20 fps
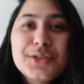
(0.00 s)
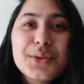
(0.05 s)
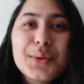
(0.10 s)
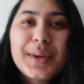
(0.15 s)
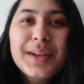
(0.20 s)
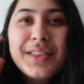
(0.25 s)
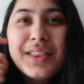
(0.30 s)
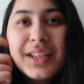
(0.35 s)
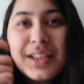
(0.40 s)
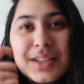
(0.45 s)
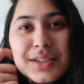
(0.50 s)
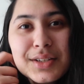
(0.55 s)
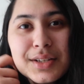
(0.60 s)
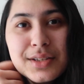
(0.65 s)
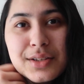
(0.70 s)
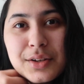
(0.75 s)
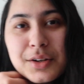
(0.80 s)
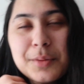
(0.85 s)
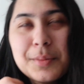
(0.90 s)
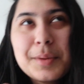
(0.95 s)
So I think this
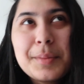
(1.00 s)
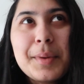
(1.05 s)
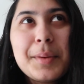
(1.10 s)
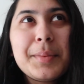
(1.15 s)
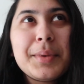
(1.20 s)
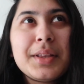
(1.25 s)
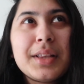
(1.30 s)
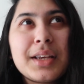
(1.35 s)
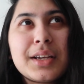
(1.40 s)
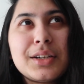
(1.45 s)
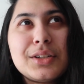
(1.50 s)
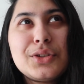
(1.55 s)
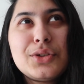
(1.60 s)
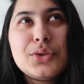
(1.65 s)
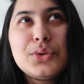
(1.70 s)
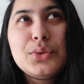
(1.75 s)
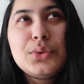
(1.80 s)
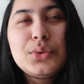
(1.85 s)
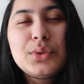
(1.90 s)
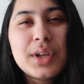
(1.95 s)
is gonna be maybe like a
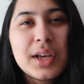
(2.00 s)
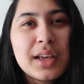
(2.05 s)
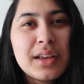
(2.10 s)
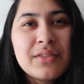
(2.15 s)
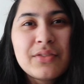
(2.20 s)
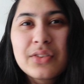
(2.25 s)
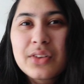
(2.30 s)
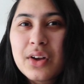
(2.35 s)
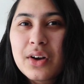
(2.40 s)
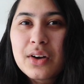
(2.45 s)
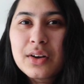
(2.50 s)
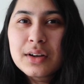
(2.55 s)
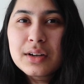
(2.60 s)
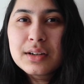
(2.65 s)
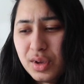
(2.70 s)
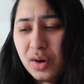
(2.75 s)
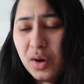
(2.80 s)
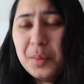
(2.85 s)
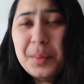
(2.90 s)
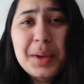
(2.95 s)
two-day
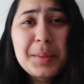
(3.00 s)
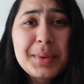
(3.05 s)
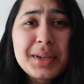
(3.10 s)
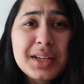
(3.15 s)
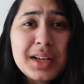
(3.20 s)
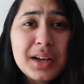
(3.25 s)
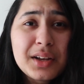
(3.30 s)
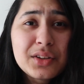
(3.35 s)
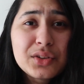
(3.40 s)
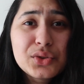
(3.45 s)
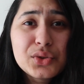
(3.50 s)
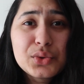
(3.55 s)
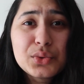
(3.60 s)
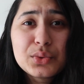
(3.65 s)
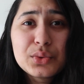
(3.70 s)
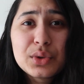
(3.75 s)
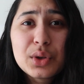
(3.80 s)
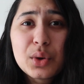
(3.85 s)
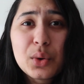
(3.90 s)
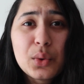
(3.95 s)
vlog or maybe I'll
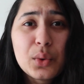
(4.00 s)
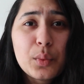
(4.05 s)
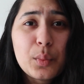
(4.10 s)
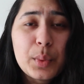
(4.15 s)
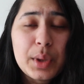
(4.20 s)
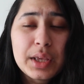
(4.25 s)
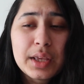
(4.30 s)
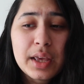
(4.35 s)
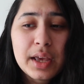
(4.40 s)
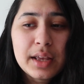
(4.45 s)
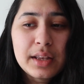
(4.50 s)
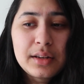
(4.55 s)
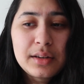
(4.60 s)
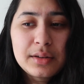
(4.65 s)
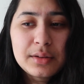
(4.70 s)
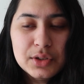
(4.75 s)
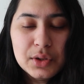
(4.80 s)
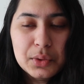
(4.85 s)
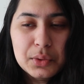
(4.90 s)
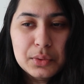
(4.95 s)
do the whole
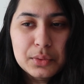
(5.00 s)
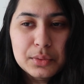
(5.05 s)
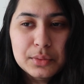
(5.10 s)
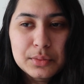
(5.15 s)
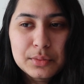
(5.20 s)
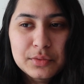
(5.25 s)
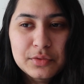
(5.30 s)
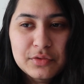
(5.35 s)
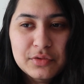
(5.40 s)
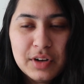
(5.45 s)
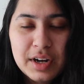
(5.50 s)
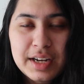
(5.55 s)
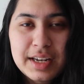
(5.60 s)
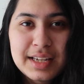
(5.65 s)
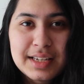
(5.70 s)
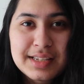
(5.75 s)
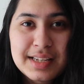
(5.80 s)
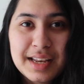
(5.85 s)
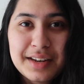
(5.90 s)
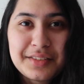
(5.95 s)
weekend. So
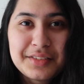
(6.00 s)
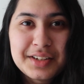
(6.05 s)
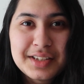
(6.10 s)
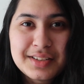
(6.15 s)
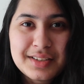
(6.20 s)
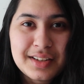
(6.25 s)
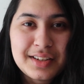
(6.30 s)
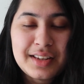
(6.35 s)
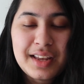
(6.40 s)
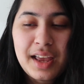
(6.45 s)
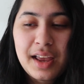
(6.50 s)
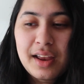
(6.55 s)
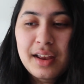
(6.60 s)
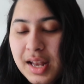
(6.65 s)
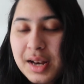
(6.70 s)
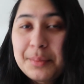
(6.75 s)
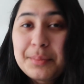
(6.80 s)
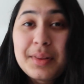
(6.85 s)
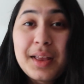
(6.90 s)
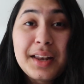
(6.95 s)
Friday, Saturday, Sunday.
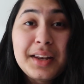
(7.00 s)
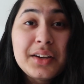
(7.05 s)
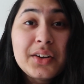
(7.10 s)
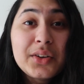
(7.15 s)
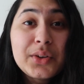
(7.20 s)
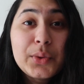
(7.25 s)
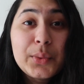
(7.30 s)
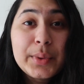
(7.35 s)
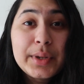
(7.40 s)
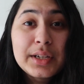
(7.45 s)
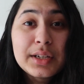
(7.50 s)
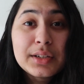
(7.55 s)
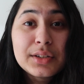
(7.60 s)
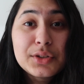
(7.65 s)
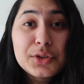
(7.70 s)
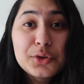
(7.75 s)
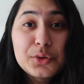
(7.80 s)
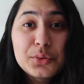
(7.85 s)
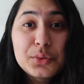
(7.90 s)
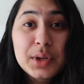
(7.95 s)
And I'm planning on going
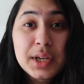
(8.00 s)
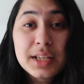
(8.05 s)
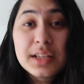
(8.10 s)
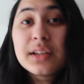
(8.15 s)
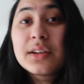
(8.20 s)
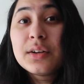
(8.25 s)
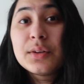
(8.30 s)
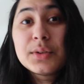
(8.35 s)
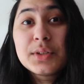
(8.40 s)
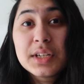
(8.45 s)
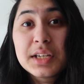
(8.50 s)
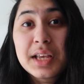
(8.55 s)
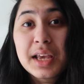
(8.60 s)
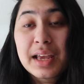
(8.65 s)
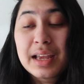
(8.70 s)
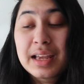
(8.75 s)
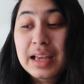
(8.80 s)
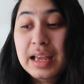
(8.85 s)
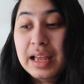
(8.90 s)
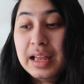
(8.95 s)
to Indigo
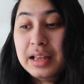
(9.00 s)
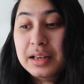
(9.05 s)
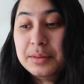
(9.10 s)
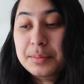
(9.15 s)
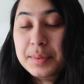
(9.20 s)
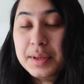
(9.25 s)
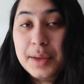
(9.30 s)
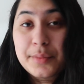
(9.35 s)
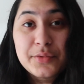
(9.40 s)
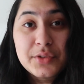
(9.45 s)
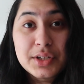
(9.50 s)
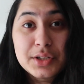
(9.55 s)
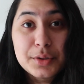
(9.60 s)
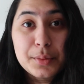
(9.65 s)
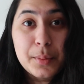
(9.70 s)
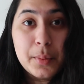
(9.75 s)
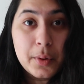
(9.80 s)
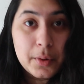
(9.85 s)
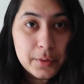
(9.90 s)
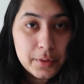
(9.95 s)
today and BMV
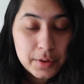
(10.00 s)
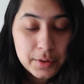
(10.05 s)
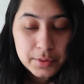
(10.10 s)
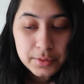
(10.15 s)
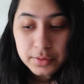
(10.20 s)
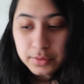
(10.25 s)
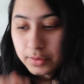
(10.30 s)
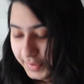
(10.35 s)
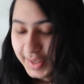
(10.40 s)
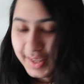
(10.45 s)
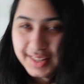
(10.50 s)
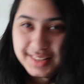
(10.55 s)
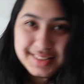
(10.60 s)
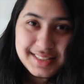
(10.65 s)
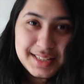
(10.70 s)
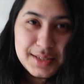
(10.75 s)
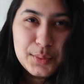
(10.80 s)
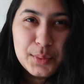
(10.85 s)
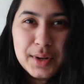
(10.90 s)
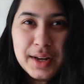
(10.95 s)
tomorrow and
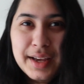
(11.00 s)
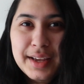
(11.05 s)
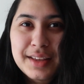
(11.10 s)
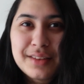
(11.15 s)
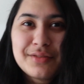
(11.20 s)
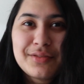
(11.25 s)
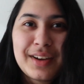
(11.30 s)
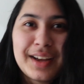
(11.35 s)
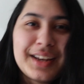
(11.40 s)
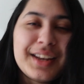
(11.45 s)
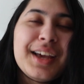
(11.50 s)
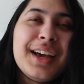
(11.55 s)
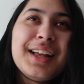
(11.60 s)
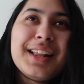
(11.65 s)
see what I can find.